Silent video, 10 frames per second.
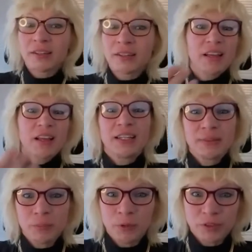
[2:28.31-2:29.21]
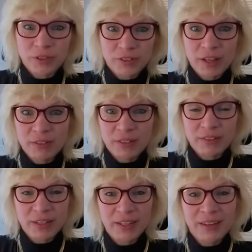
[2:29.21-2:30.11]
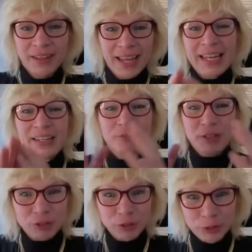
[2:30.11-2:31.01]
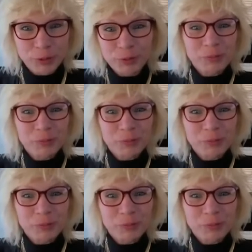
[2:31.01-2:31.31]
certainly didn't want to service the individual